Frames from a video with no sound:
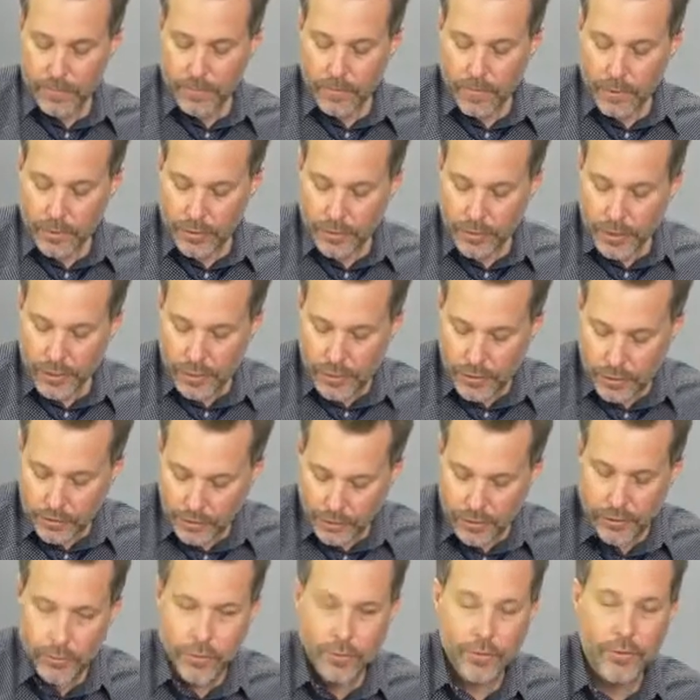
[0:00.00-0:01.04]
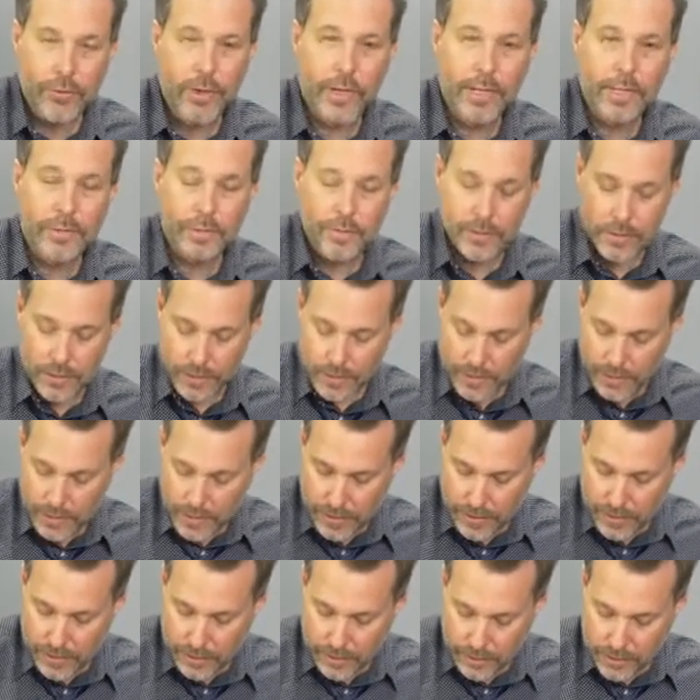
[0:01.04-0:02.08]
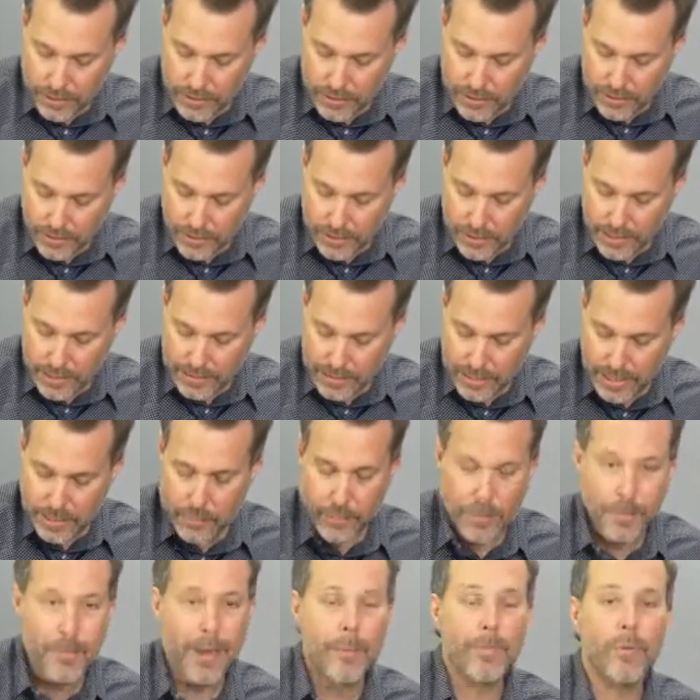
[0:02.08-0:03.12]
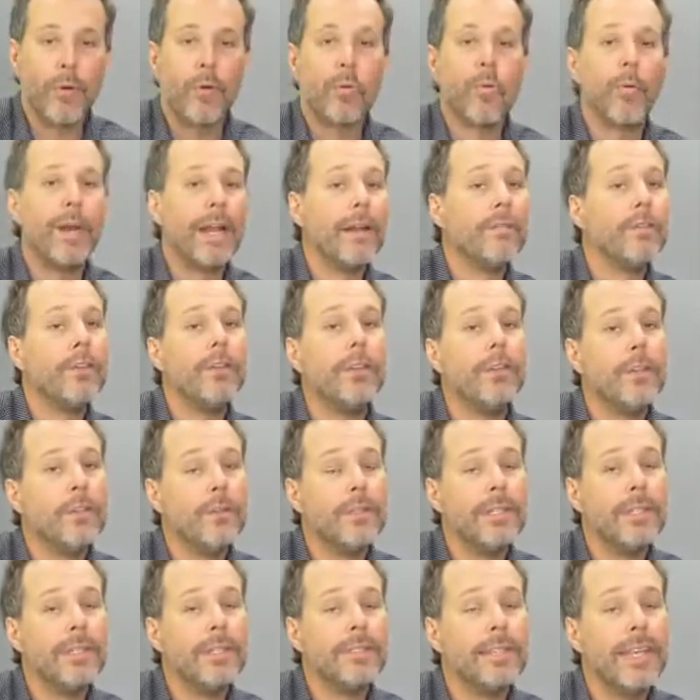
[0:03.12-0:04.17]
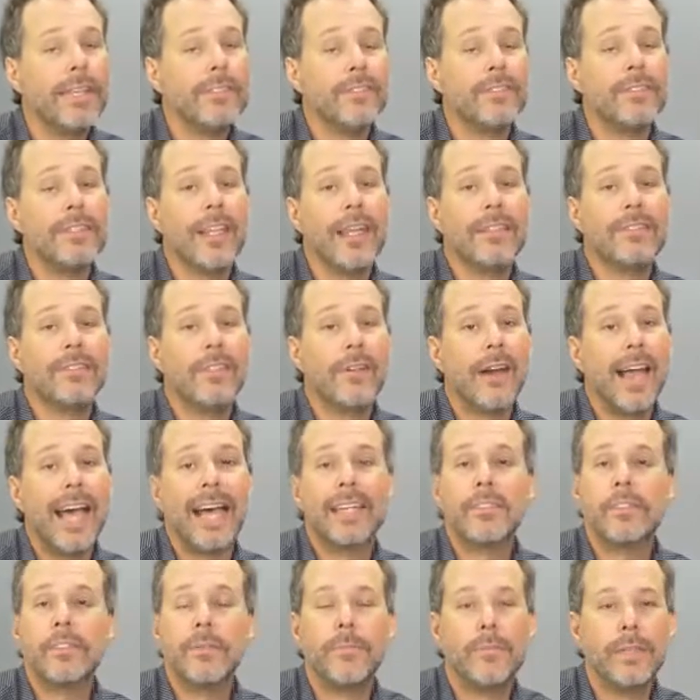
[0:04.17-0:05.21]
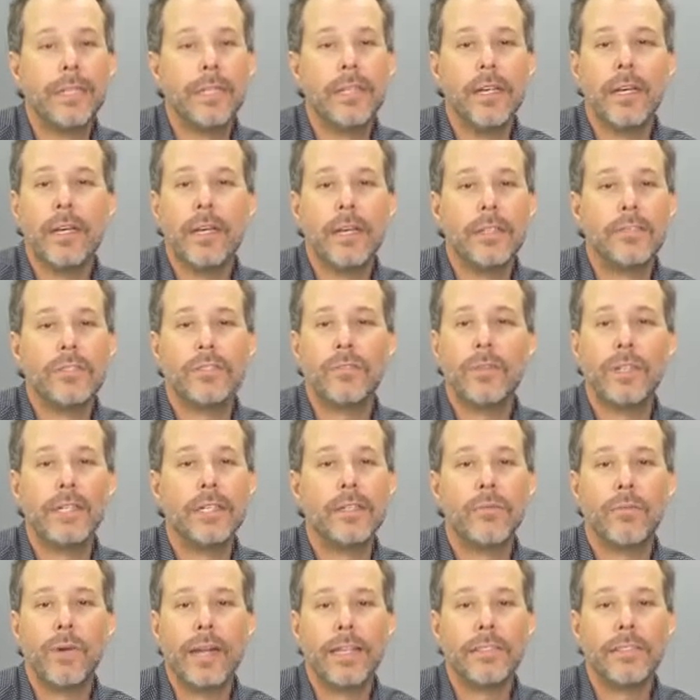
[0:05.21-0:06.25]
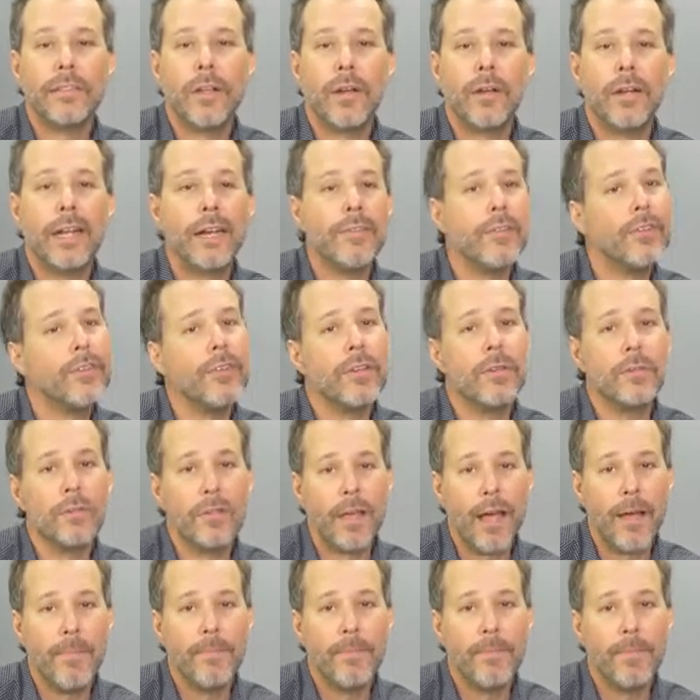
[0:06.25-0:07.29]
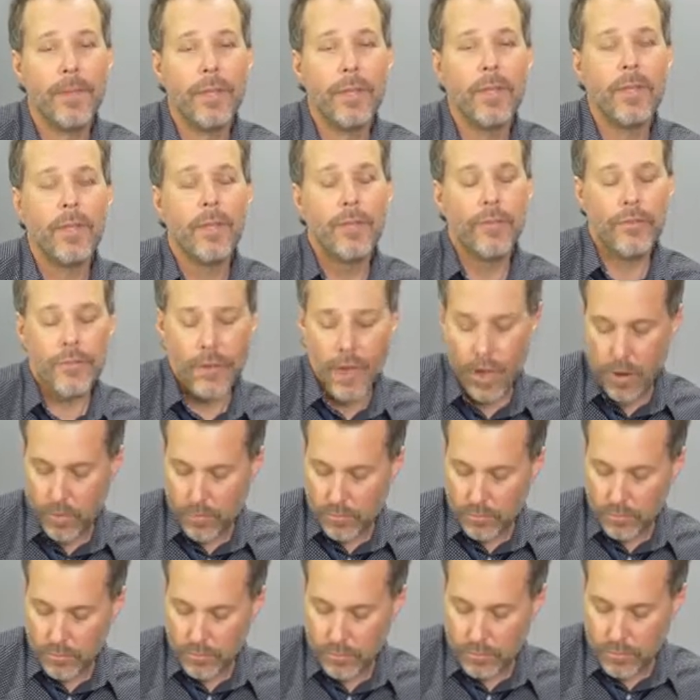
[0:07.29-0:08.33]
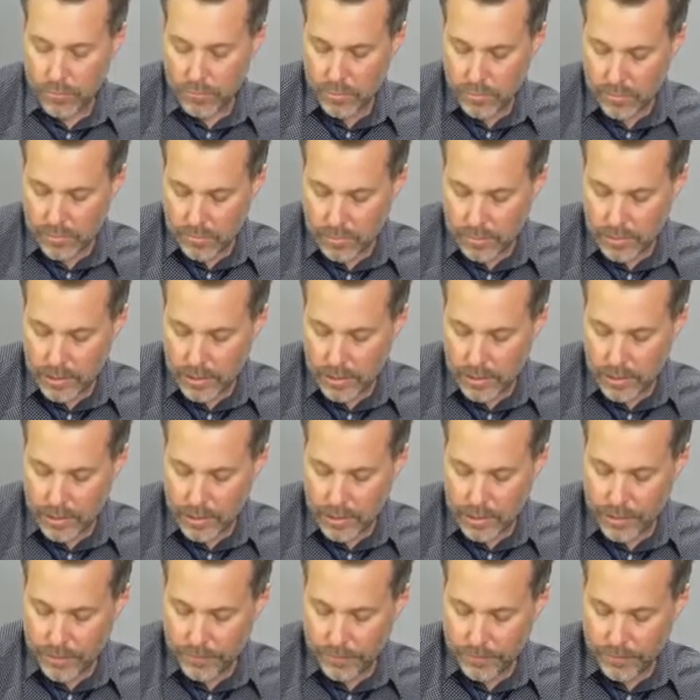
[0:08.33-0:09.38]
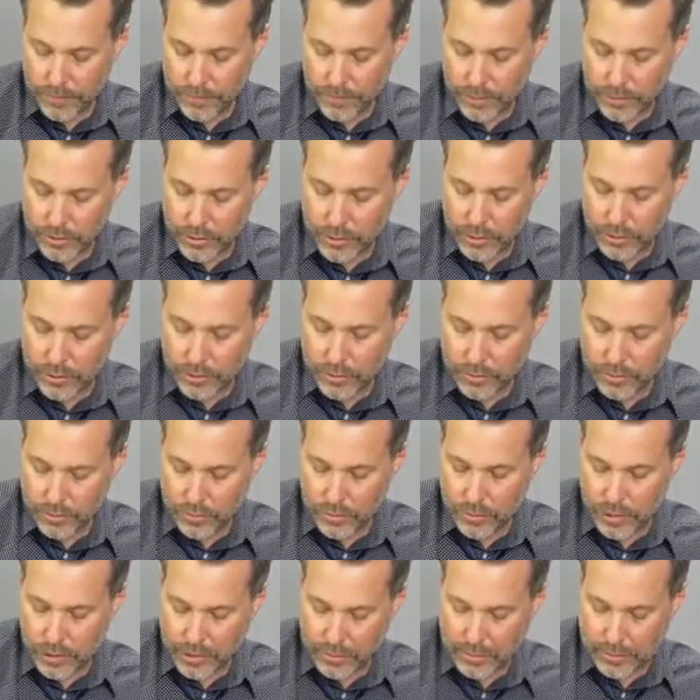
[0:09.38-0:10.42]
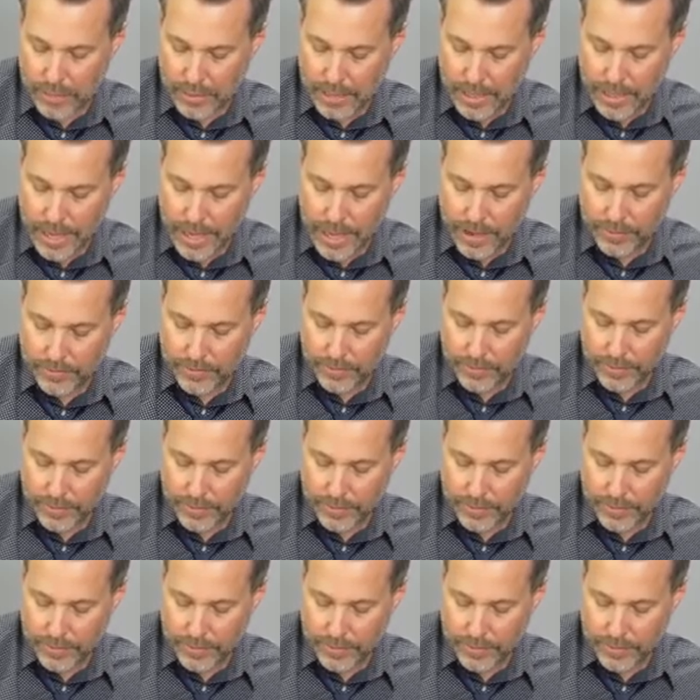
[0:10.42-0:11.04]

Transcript: you're going to do 2 strings, then 3 strings, and remember, whenever you're doing this exercise, there has to be a string to rest on every single time. So for the 2, you're going to have